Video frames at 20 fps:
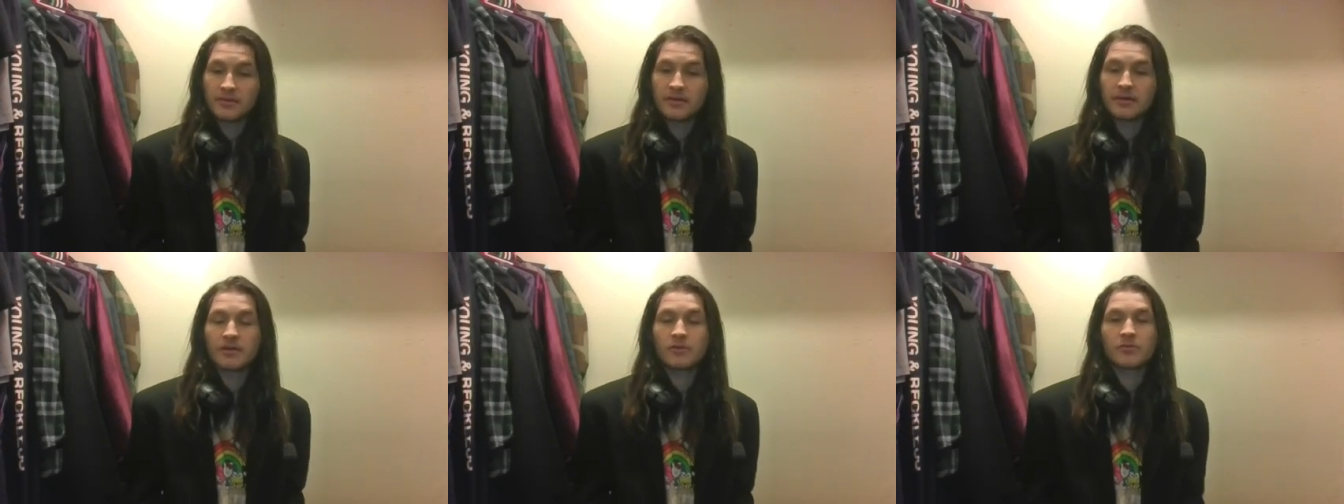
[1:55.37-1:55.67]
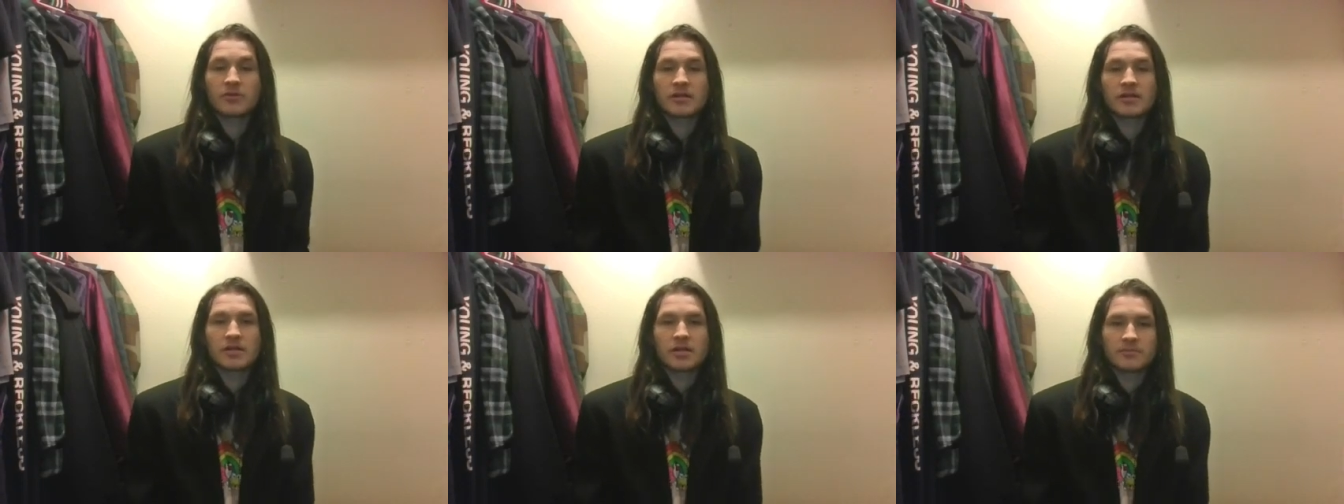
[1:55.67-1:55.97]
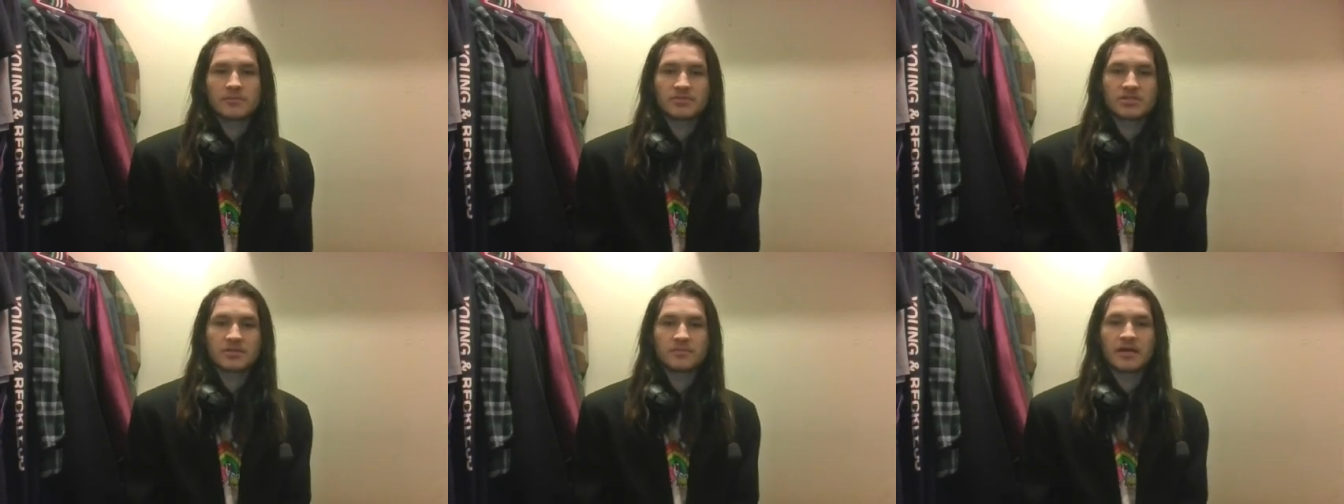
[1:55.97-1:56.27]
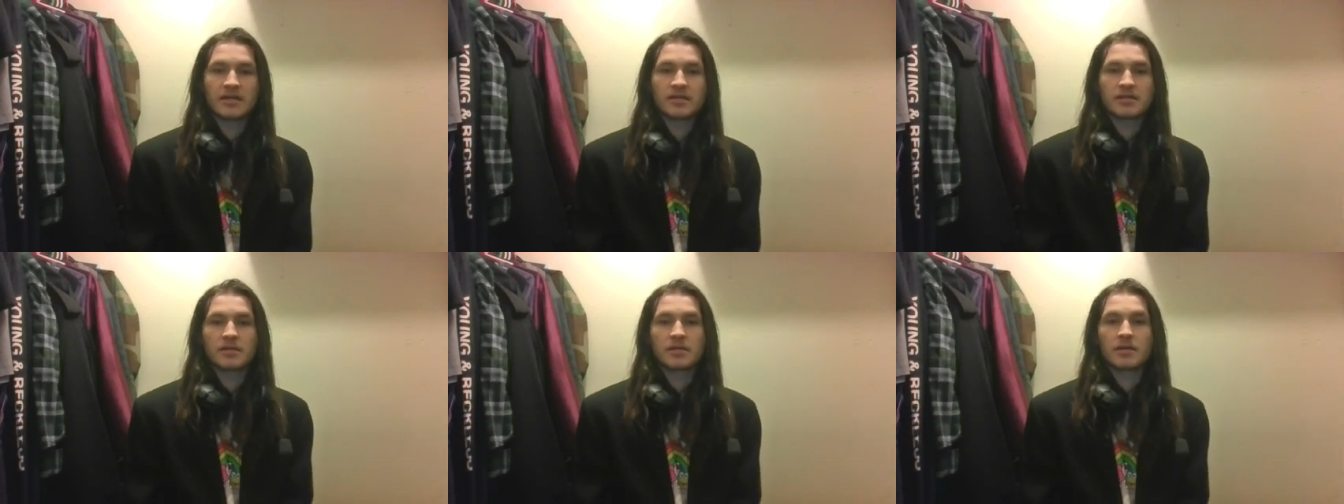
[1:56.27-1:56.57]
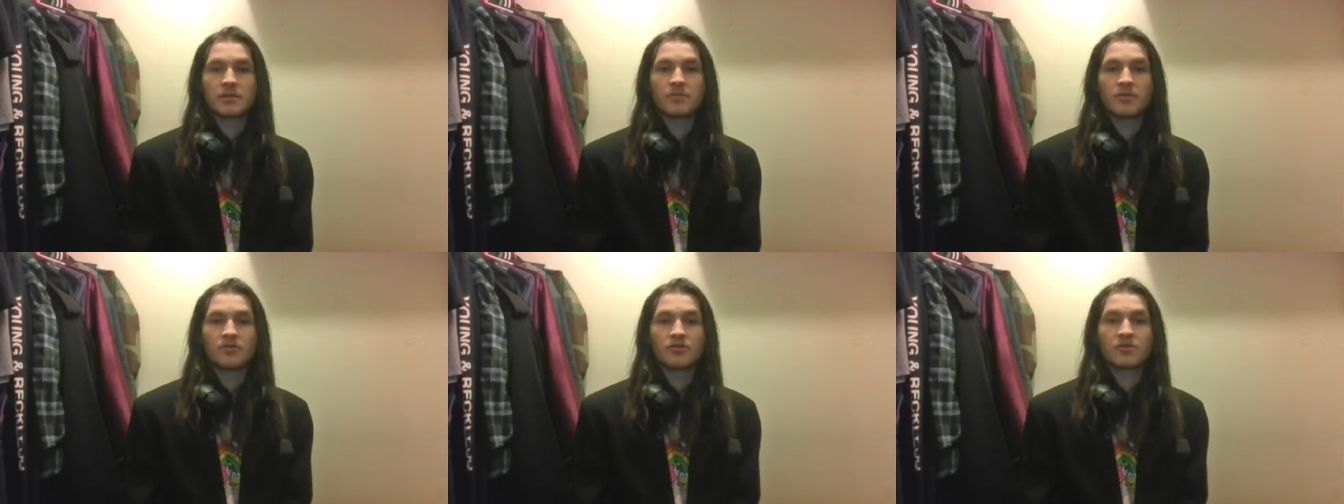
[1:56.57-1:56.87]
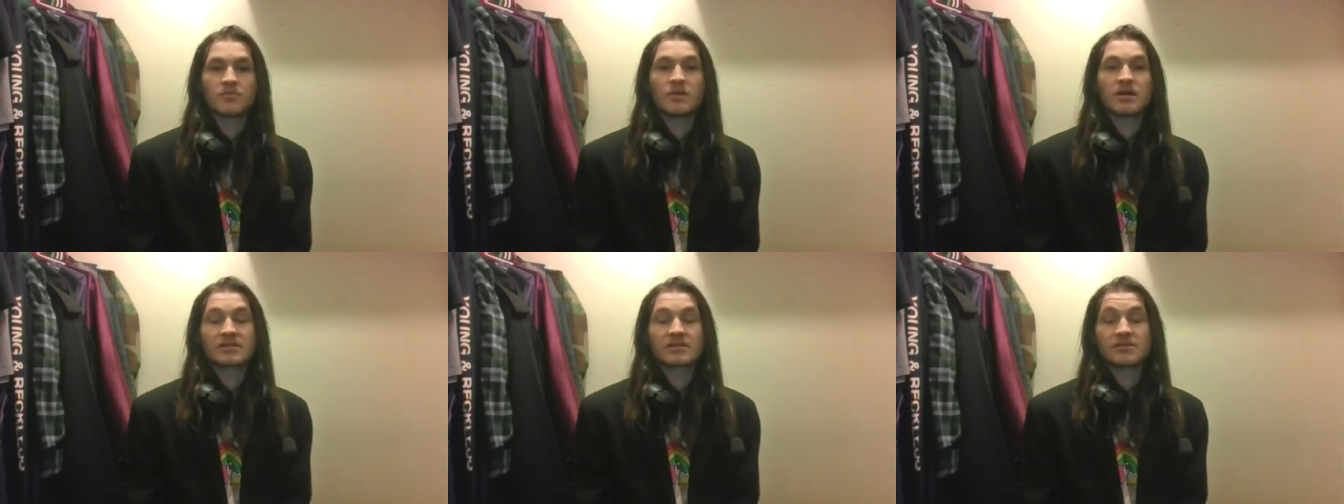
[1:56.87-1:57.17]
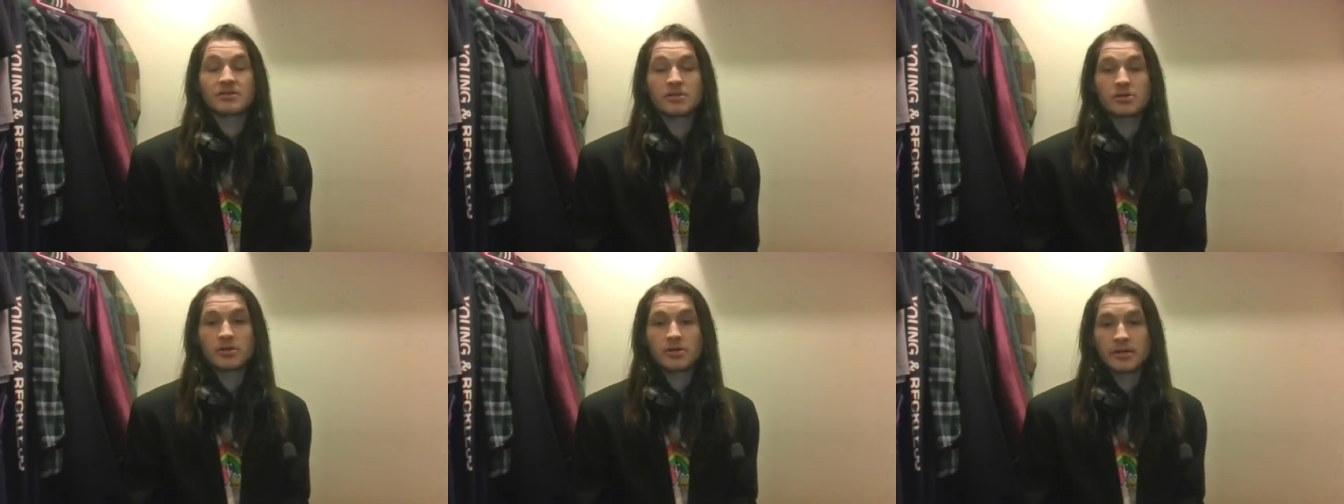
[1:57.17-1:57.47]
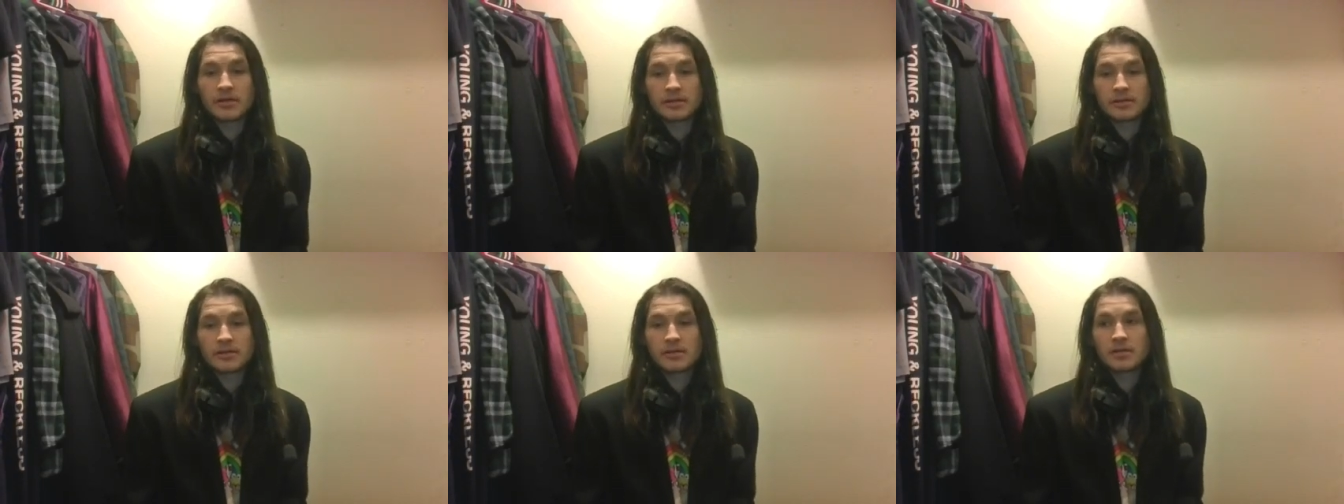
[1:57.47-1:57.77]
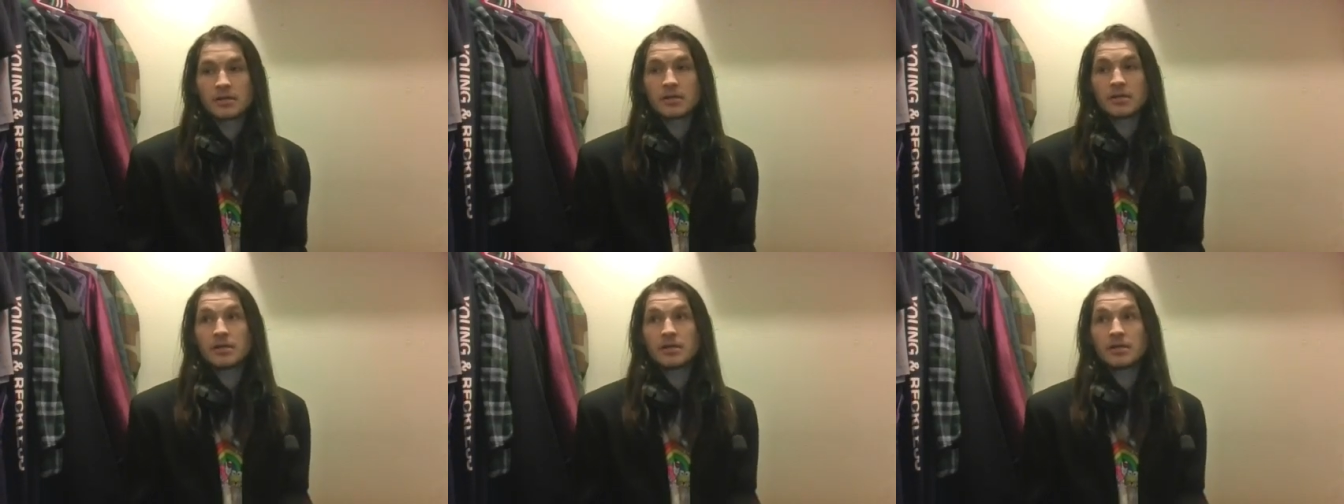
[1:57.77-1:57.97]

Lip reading: thing when it comes to making a Pokemon good.